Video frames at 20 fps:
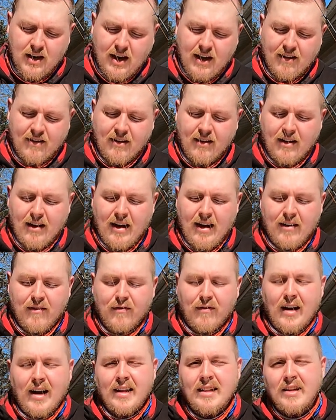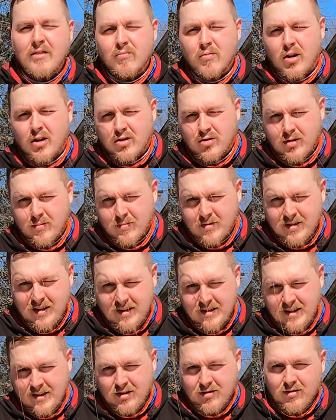I see. I find that raw shrimp
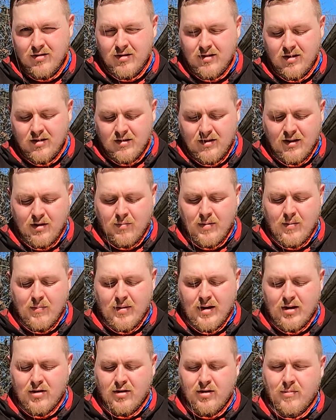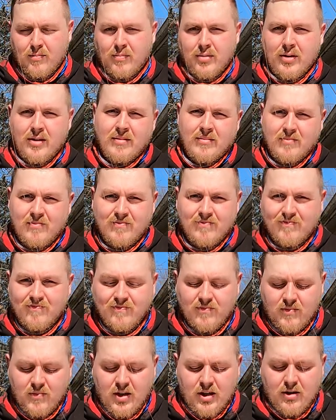stays on the hook a little bit better, but
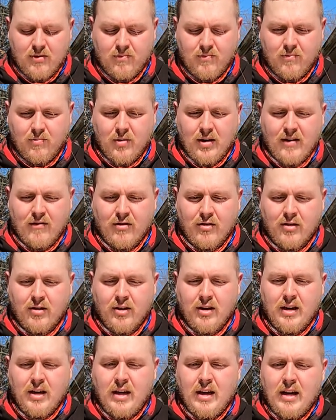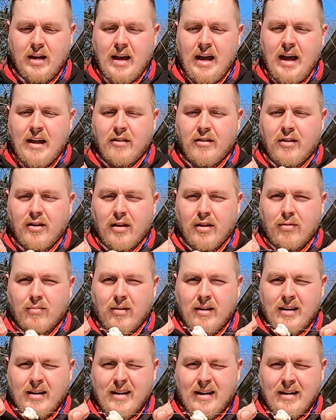you know, whatever and you're gonna
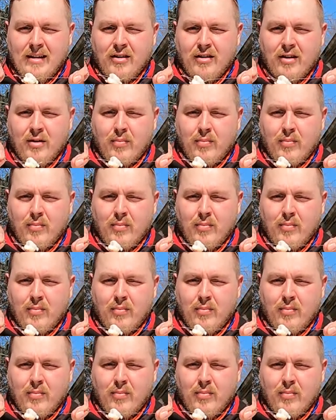thread it on and you're